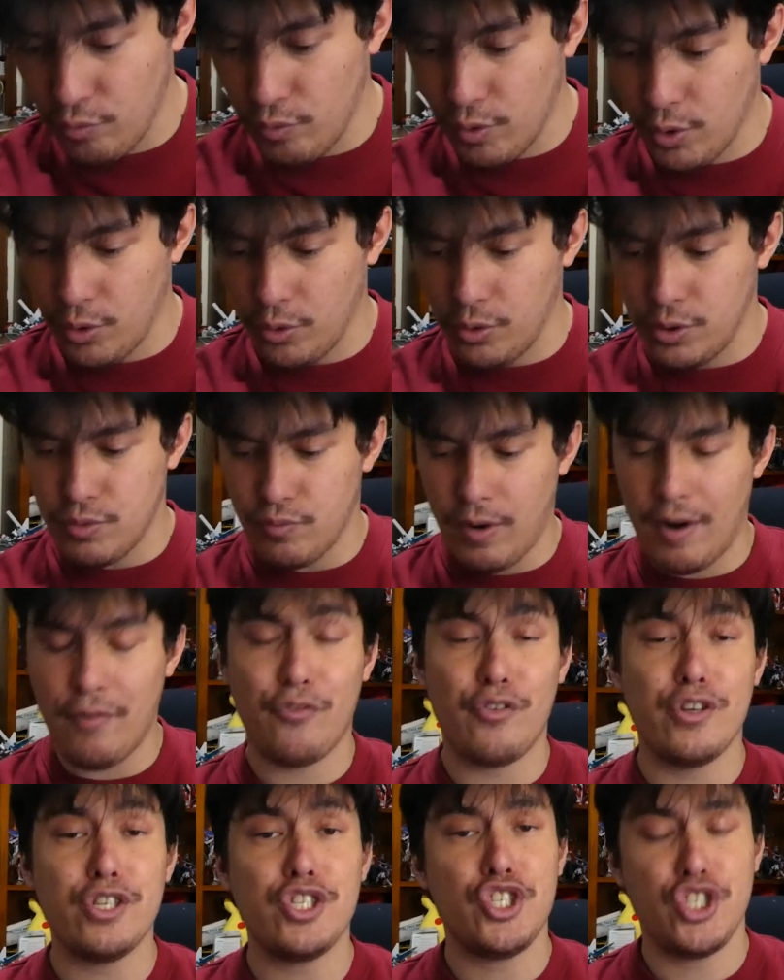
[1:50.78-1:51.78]
rules
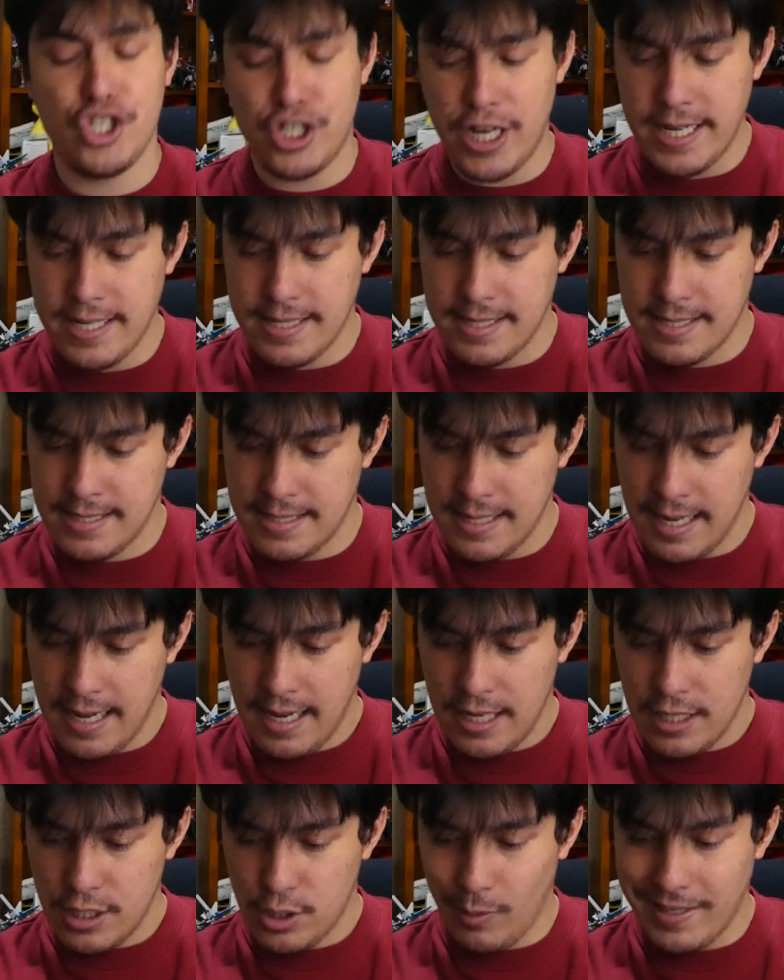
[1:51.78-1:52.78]
reference sheets,
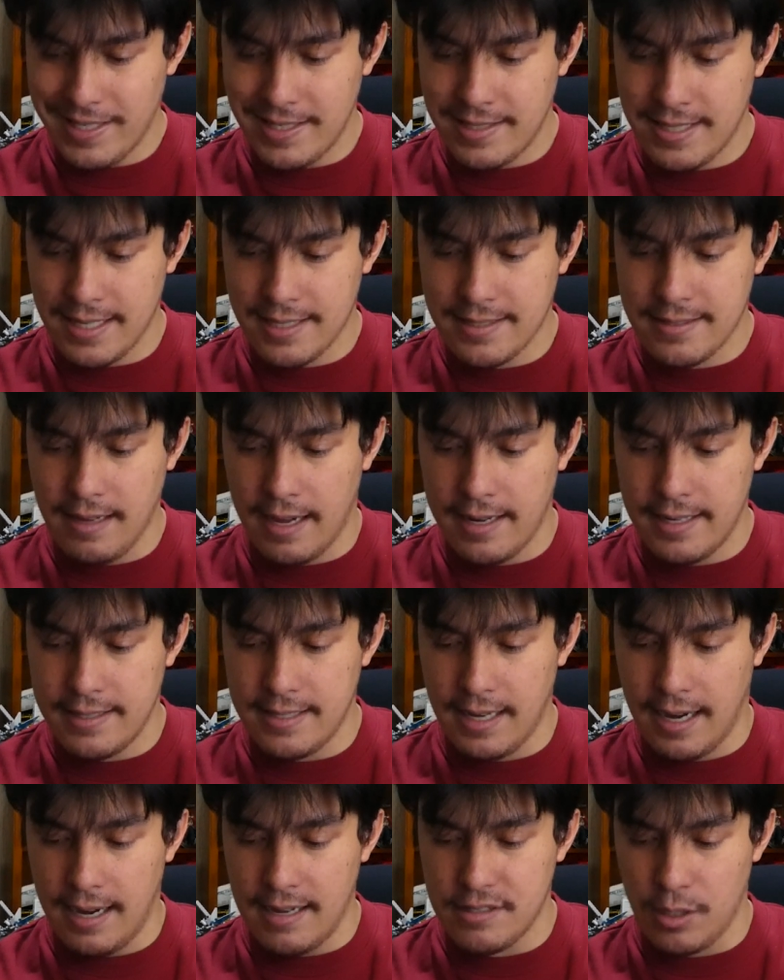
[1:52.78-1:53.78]
26-sided
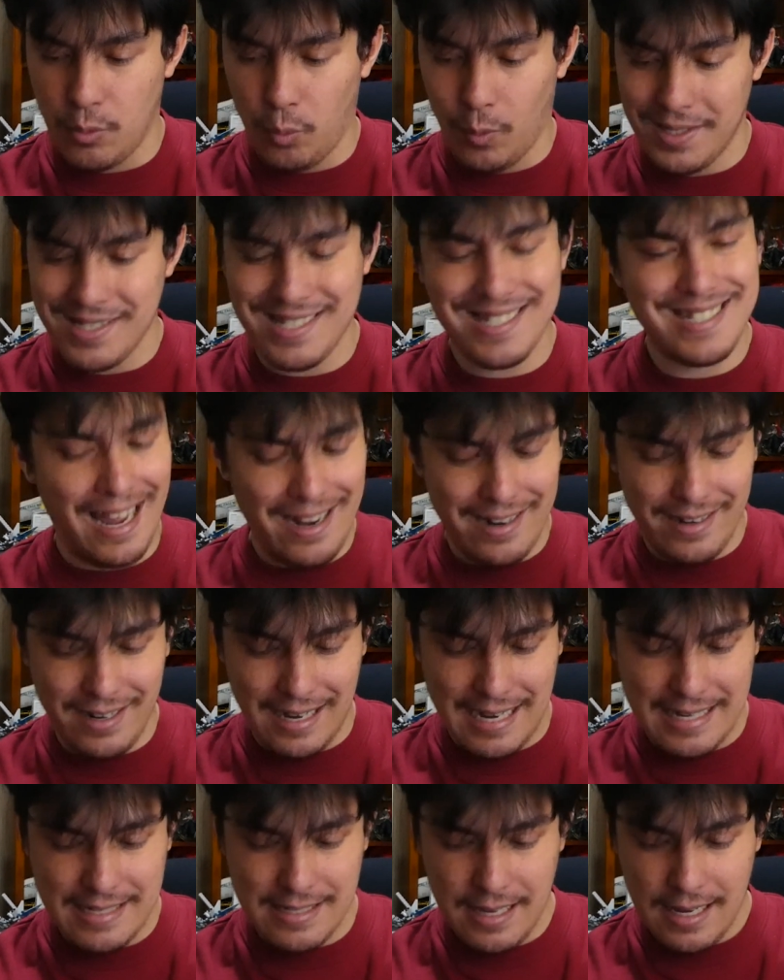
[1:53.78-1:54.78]
dice and 1 scatter
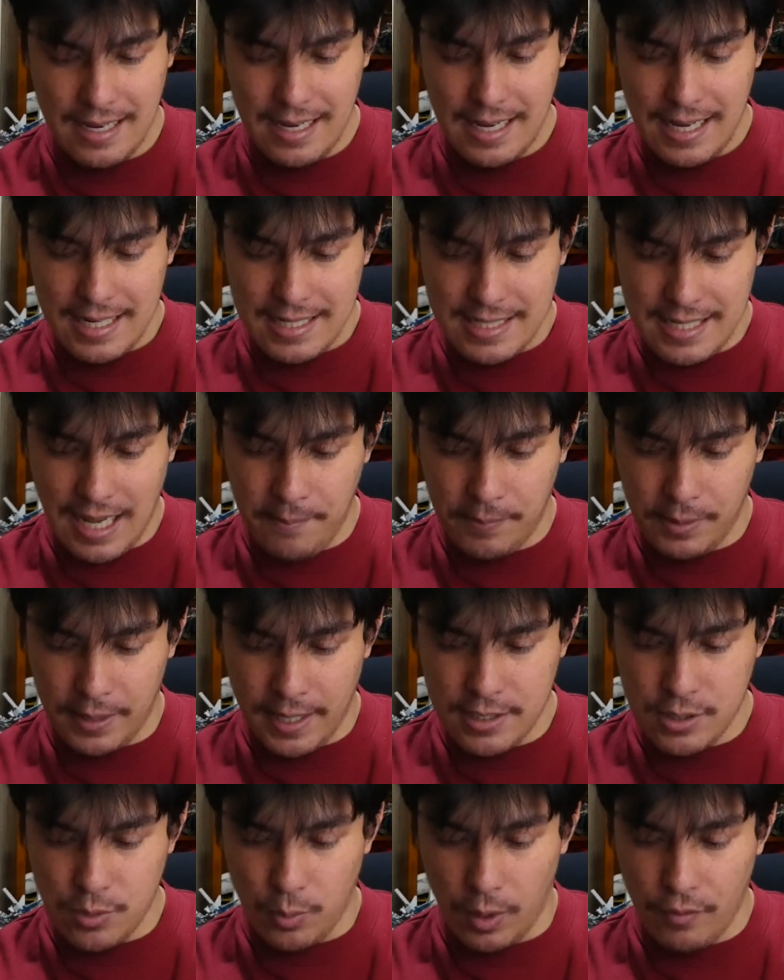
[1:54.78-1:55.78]
dice,
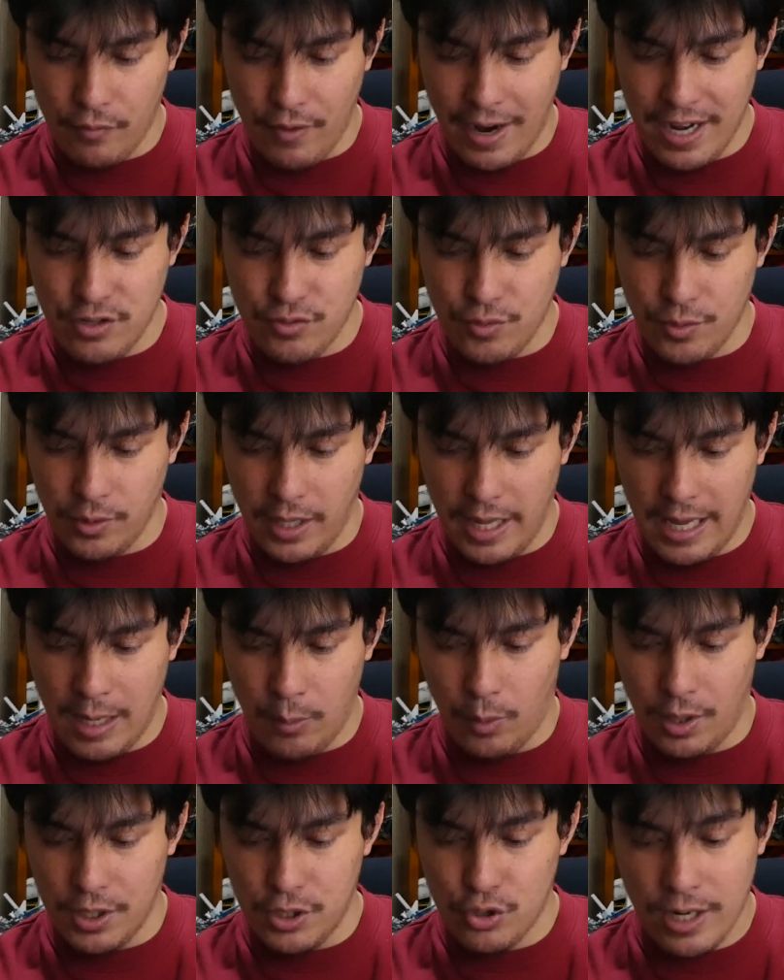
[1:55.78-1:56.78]
templates, 1 range ruler
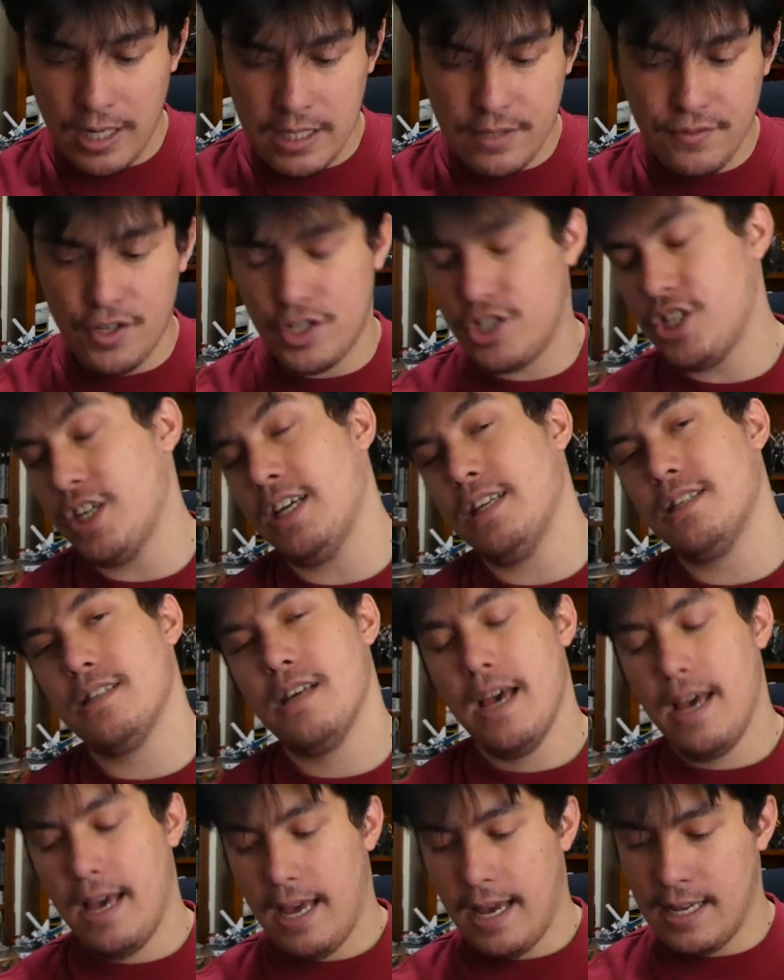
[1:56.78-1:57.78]
and 1 transfer sheet,
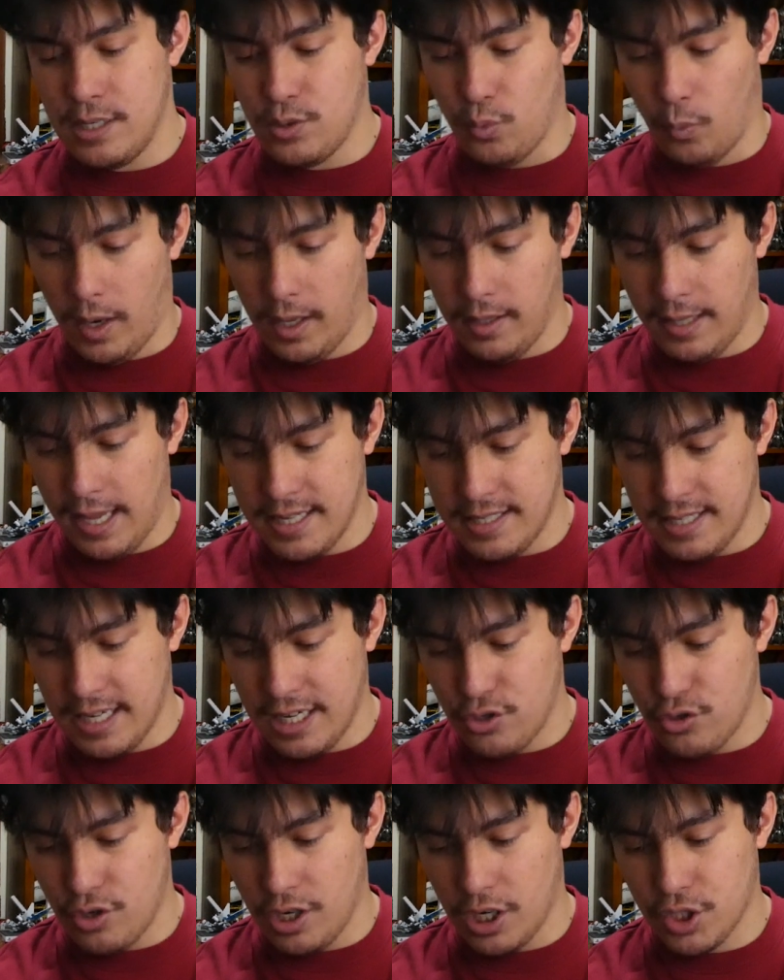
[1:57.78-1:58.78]
as well as
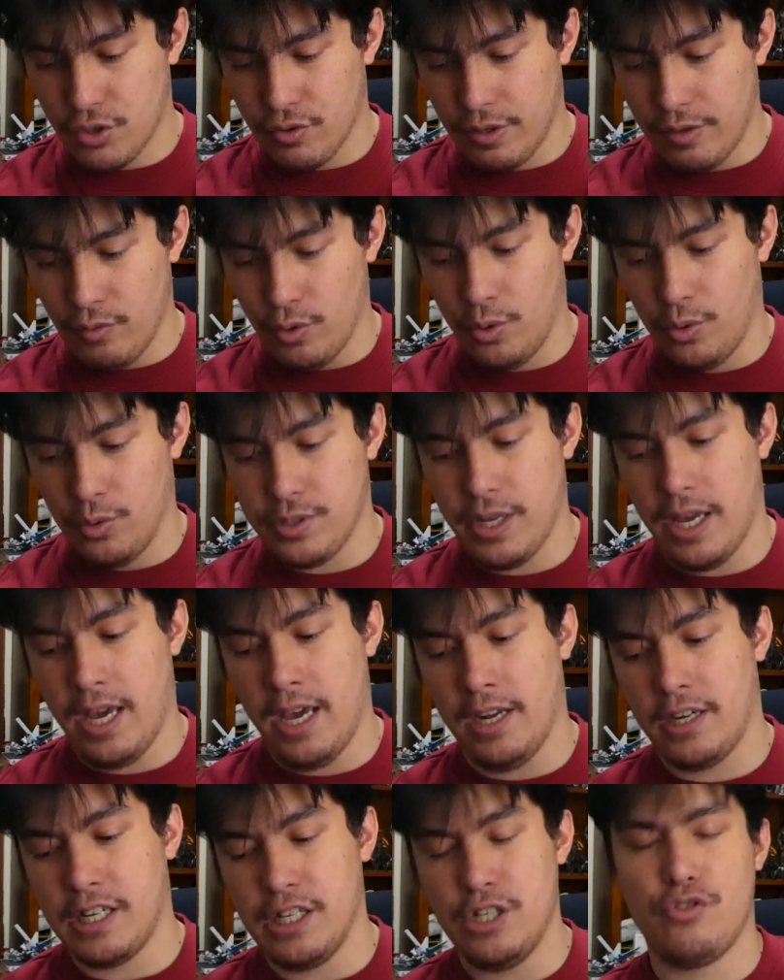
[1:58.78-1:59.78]
introductory rules
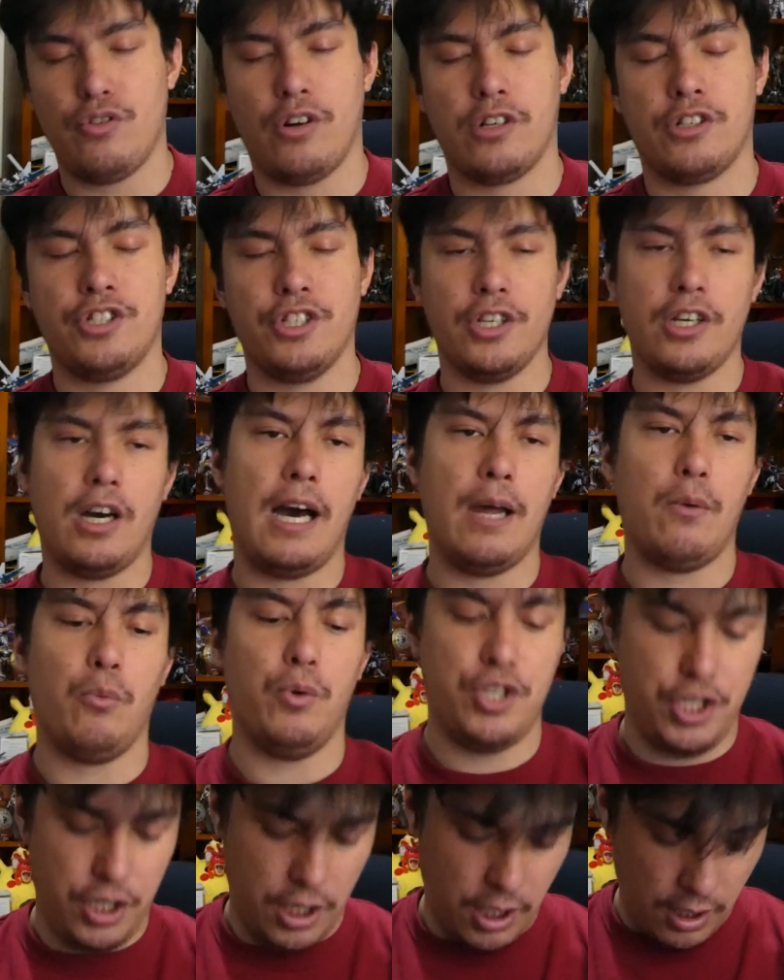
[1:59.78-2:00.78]
and construction guide,
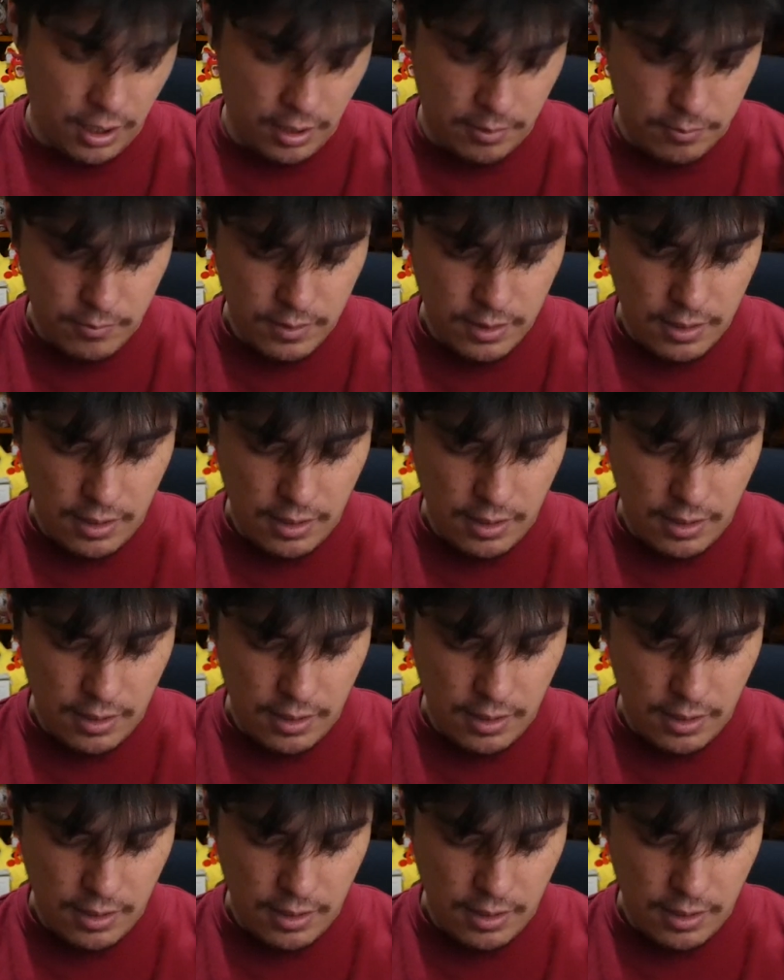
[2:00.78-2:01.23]
which are